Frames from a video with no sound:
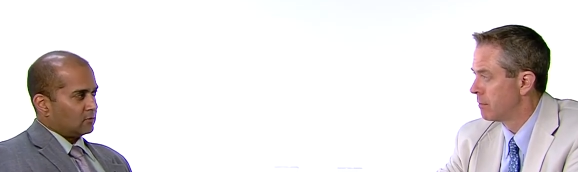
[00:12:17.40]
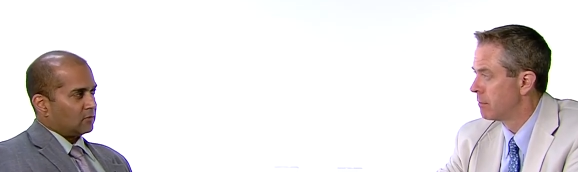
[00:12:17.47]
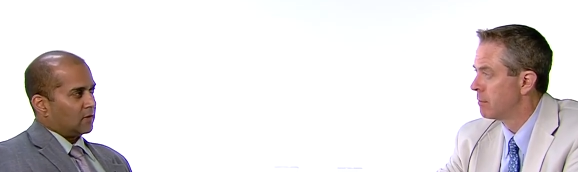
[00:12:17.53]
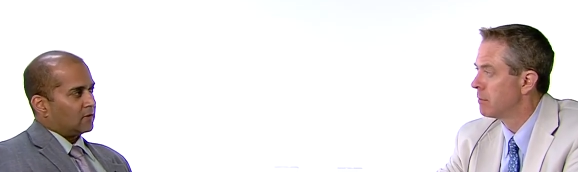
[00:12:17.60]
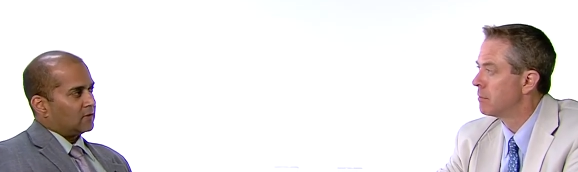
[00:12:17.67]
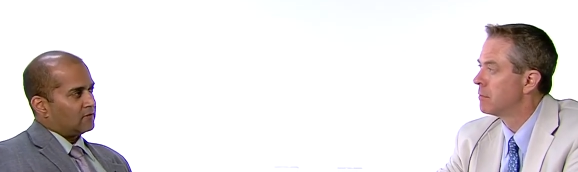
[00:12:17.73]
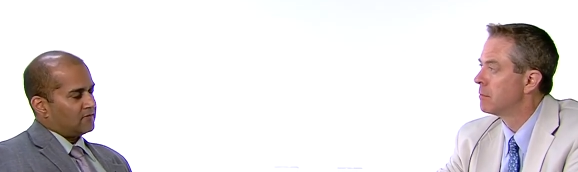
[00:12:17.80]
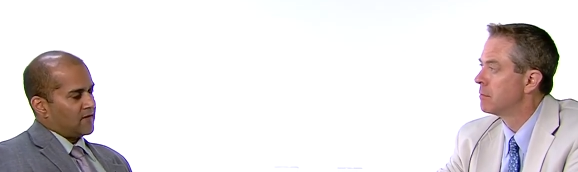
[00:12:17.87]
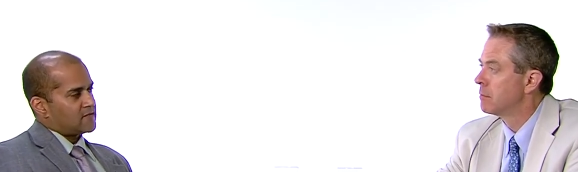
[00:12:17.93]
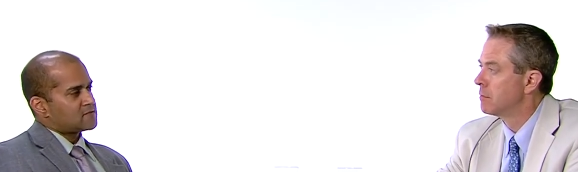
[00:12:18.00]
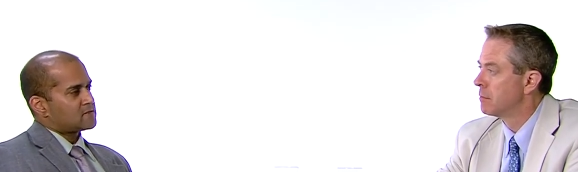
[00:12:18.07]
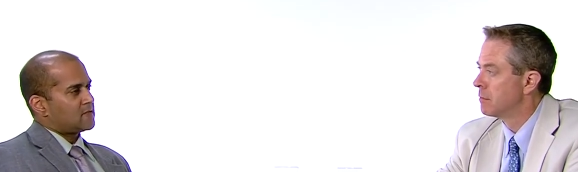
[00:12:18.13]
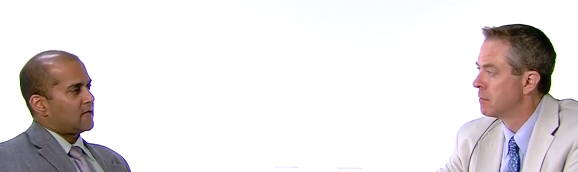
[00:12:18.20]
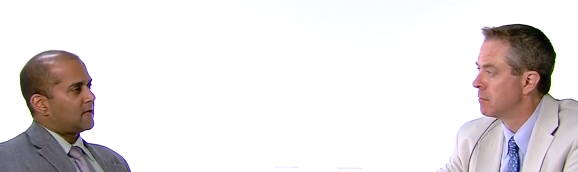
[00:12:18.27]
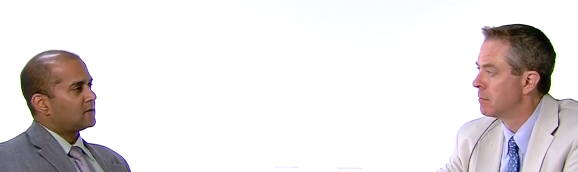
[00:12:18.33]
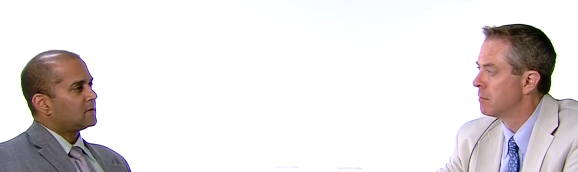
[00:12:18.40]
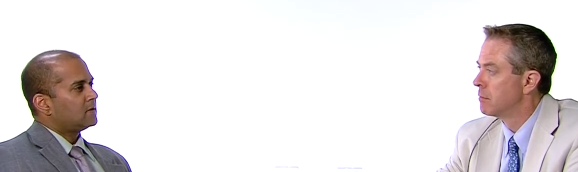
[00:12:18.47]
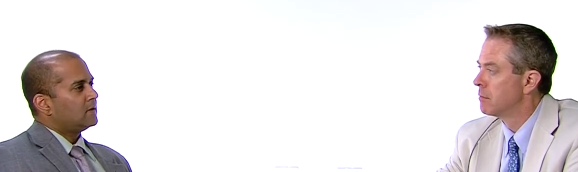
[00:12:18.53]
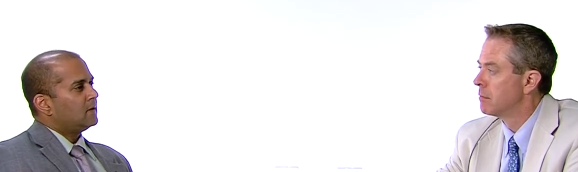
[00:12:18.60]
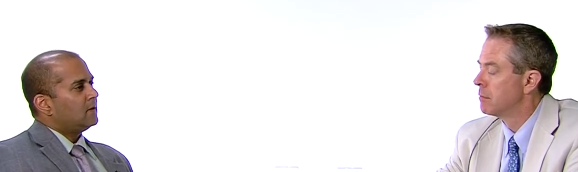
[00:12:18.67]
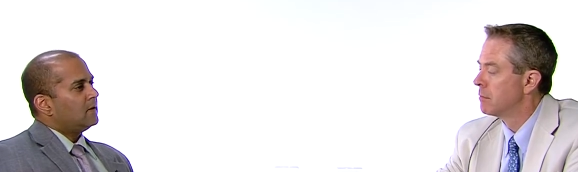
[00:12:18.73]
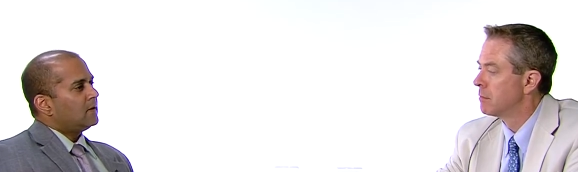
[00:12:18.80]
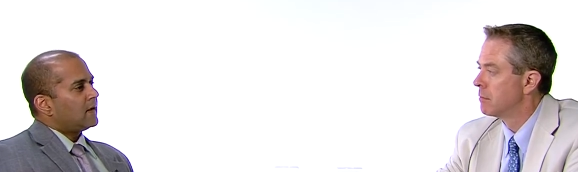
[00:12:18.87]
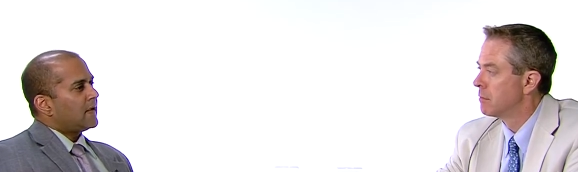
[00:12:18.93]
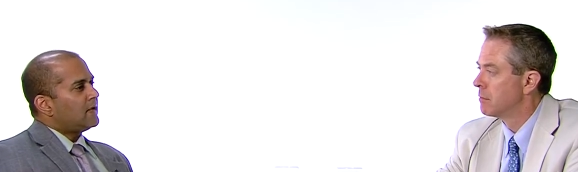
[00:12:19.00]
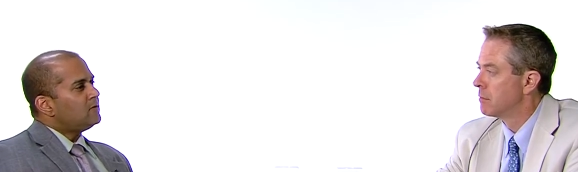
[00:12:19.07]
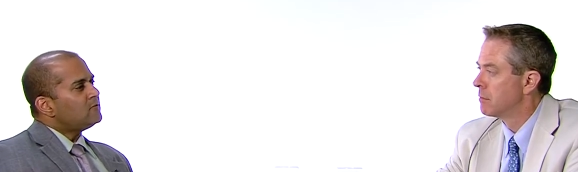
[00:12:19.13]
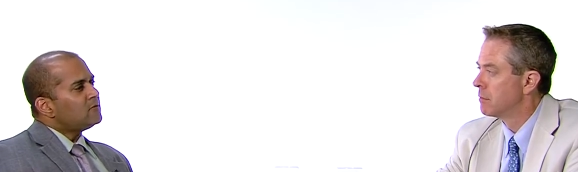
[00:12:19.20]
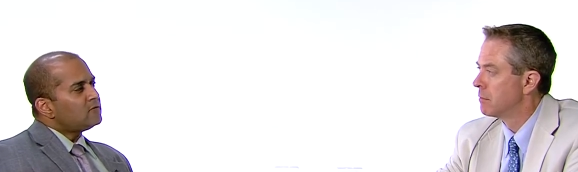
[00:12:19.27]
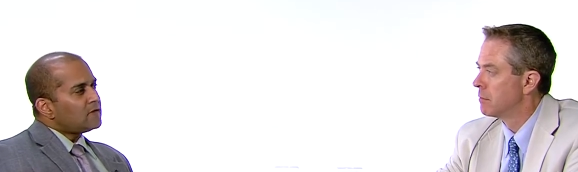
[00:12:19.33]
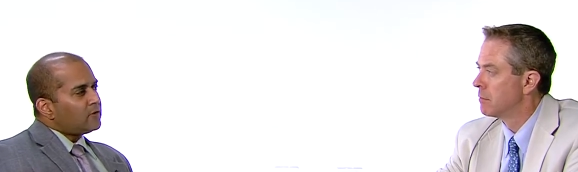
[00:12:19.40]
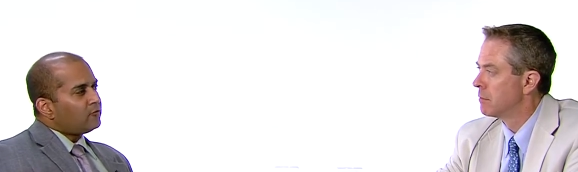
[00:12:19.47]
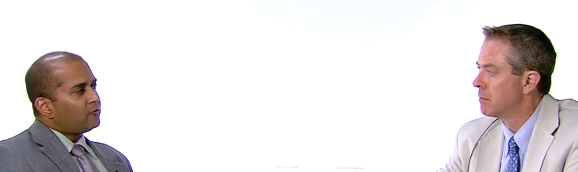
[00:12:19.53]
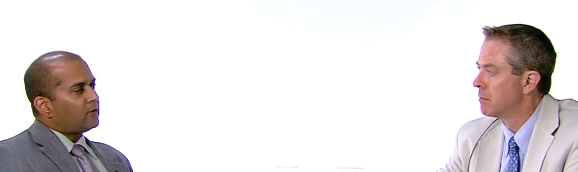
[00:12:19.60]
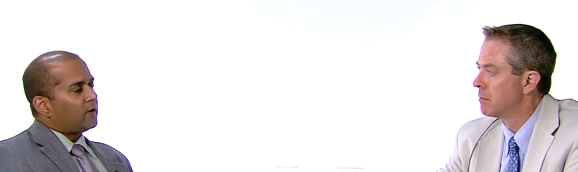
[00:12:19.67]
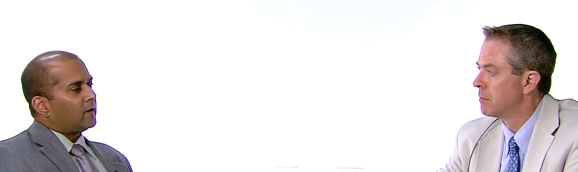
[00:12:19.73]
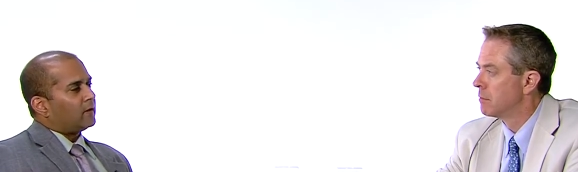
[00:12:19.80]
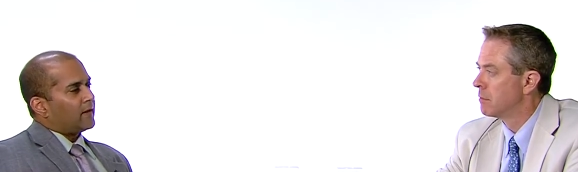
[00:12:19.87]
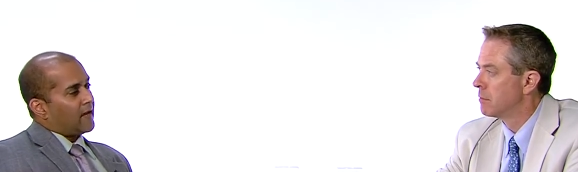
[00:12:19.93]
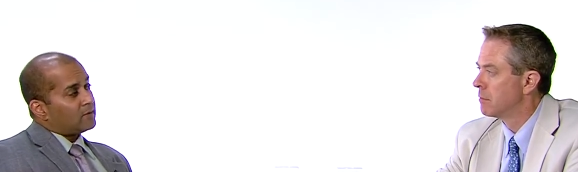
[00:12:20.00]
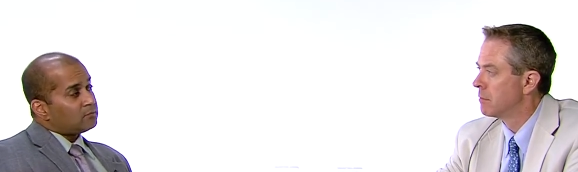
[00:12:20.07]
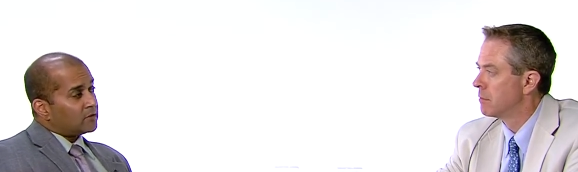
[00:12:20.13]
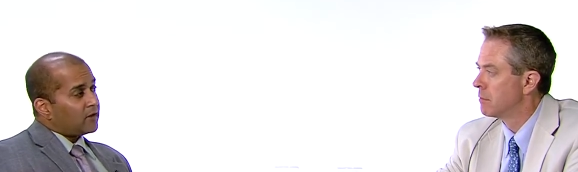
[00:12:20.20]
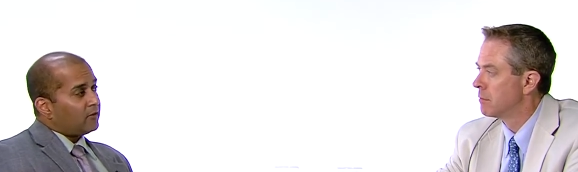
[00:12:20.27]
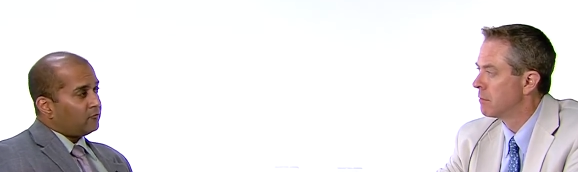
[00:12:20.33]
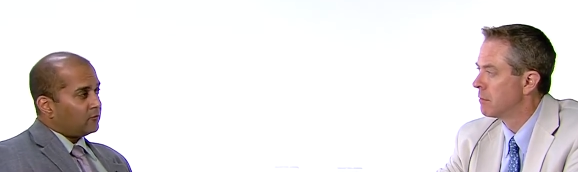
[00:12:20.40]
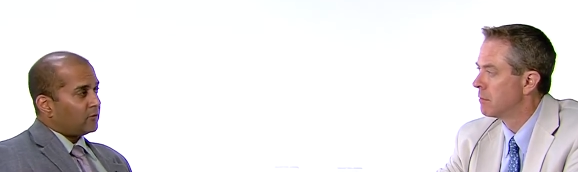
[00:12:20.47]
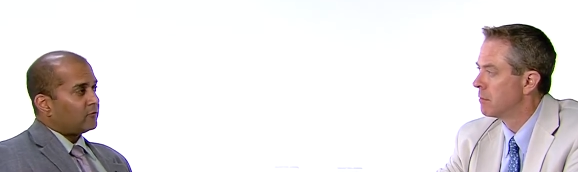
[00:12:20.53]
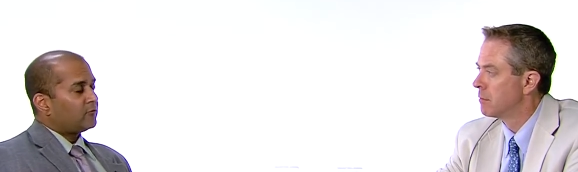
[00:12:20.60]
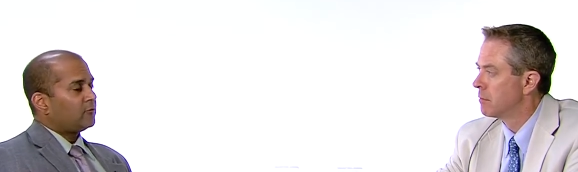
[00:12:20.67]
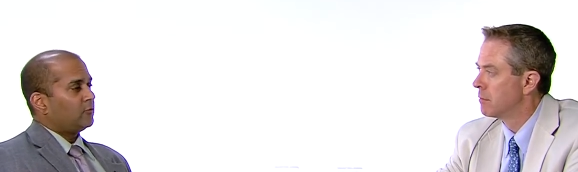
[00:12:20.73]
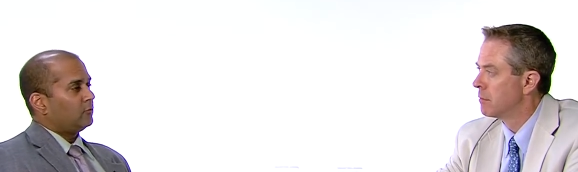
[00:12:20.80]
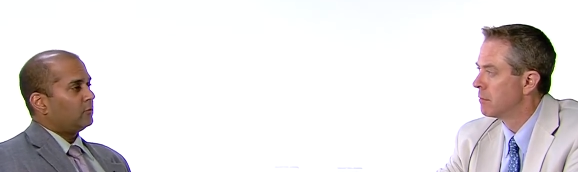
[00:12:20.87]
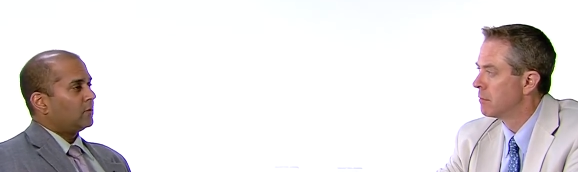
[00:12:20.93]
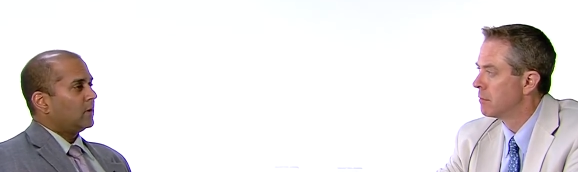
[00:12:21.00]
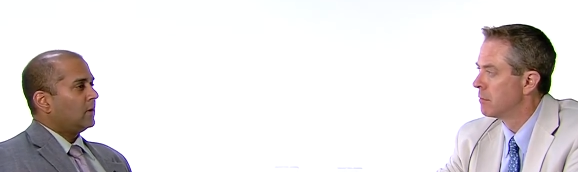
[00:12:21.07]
Speaker 1: era of ASEAN, Indonesia and Malaysia too